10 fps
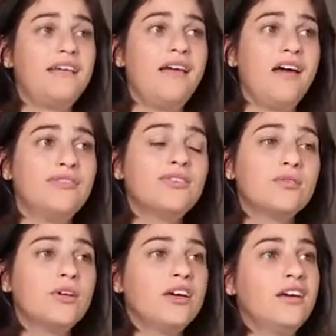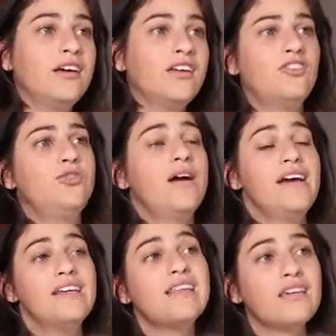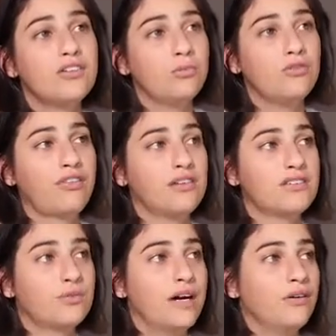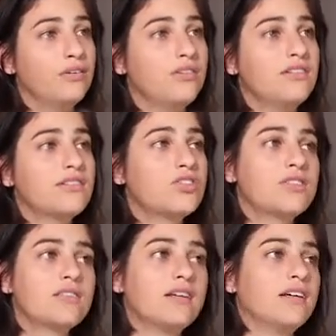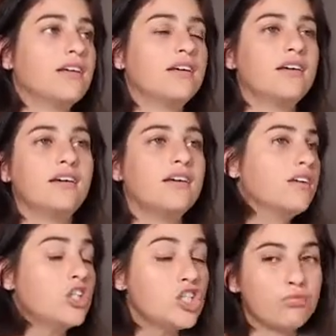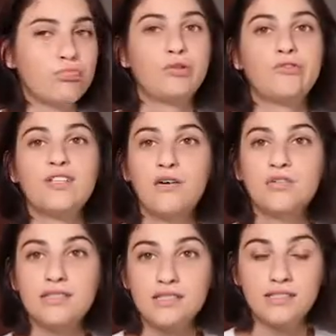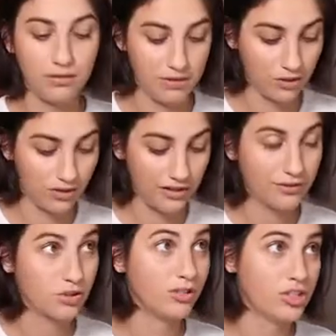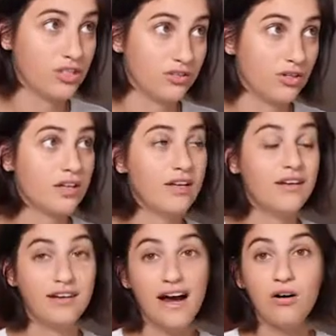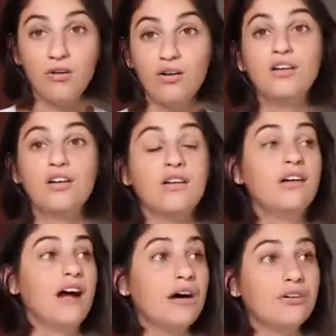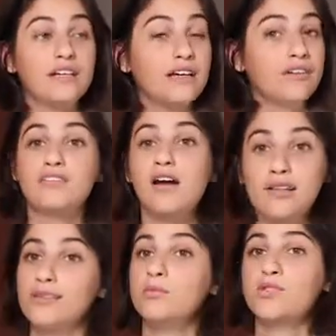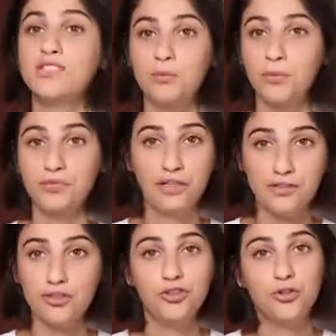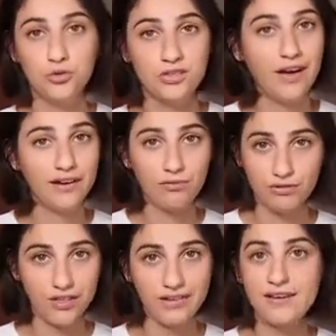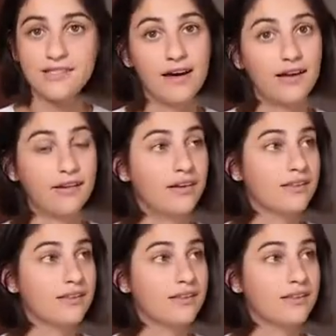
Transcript: I didn't have to do anything to move things around. This just proves how this is gonna make your life so much easier. Now, auto layout is not the most simple thing to use. I realize that.